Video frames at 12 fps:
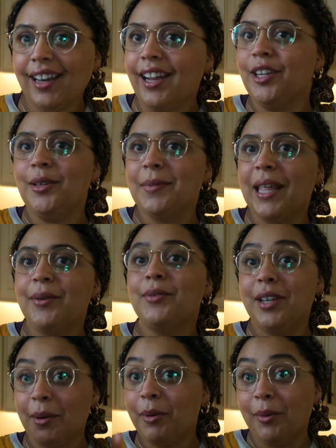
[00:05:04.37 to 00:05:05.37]
I know that
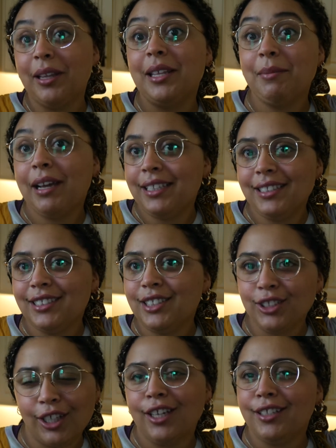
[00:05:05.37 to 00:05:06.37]
number one, that my yeast
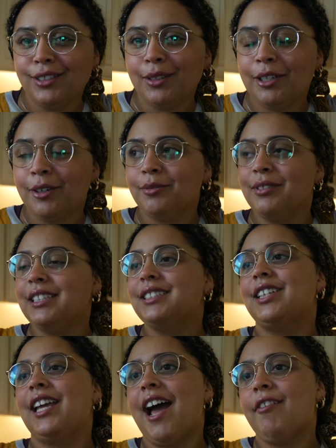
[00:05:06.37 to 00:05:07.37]
is good, so I don't
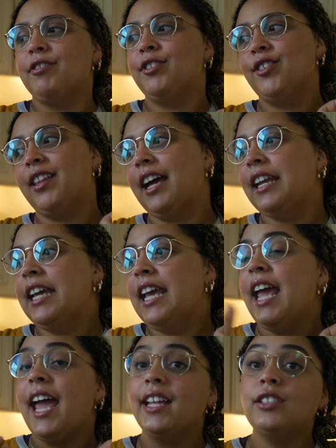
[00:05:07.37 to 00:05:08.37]
necessarily have to do that.
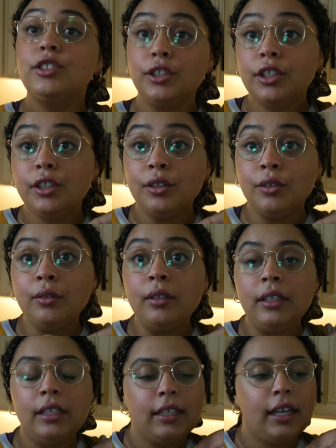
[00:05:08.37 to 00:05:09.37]
And two,
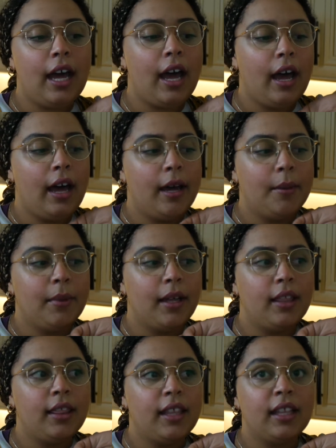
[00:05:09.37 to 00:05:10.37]

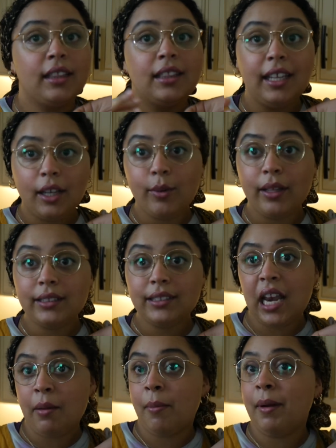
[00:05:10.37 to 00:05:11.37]
the liquids
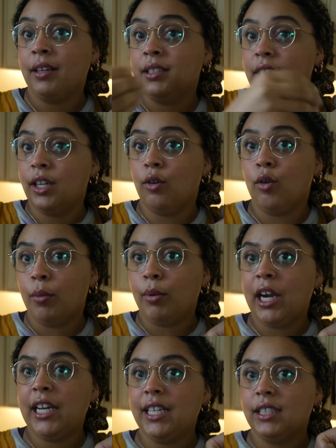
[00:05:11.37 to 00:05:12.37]
that I'm about to
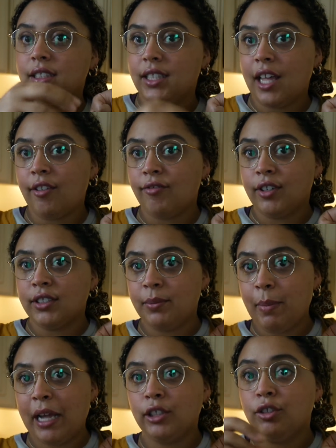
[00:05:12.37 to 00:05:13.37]
incorporate into that first
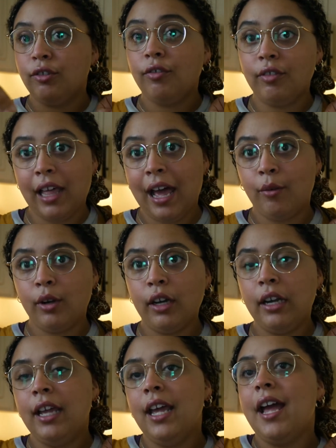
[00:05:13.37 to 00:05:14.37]
batch of flour,
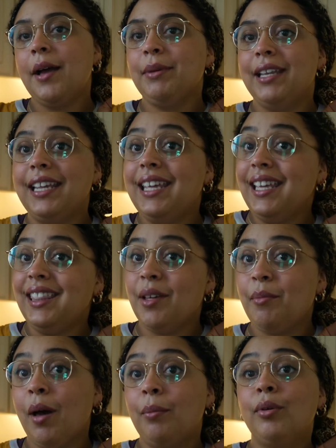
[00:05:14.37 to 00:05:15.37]
I'm gonna heat
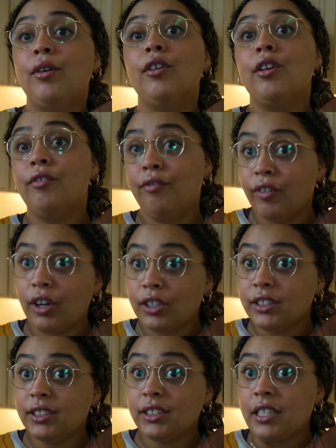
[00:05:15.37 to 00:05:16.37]
them up
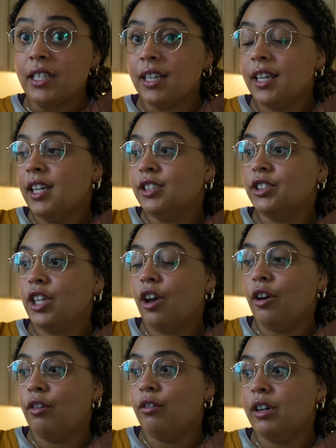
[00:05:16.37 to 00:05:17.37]
first.
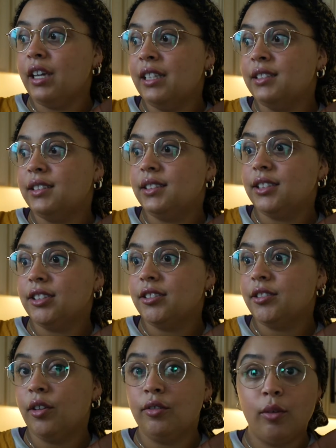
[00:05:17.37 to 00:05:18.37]
So it's
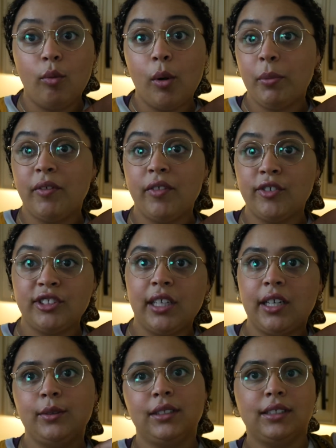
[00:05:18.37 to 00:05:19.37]
the warmth of those
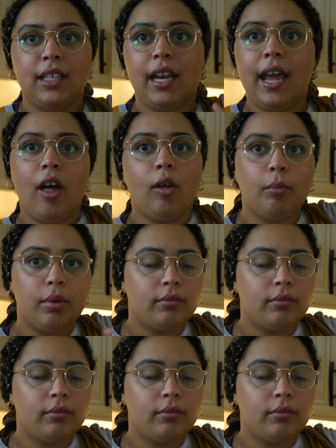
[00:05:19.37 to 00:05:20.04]
liquids is gonna help